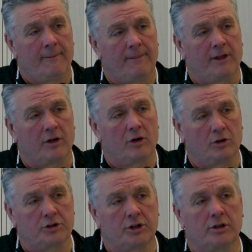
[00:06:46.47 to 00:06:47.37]
the
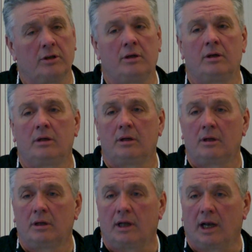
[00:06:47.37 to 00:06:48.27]
culture
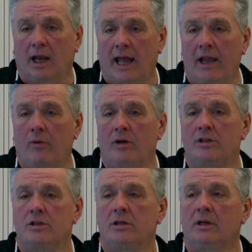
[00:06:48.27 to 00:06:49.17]
and
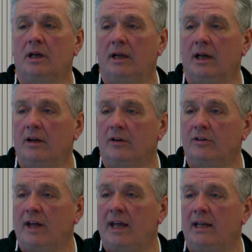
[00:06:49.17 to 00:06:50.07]
language and
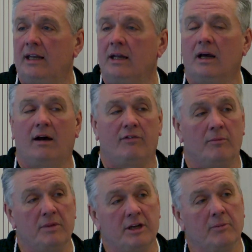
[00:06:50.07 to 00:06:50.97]
understanding of the
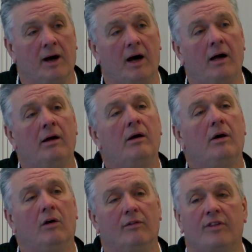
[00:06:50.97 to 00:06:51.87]
Mi'kmaq
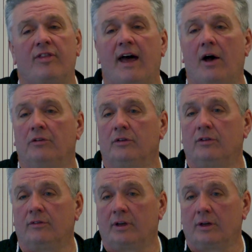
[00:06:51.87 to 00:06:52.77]
over thousands
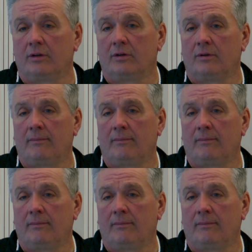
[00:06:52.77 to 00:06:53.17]
of years.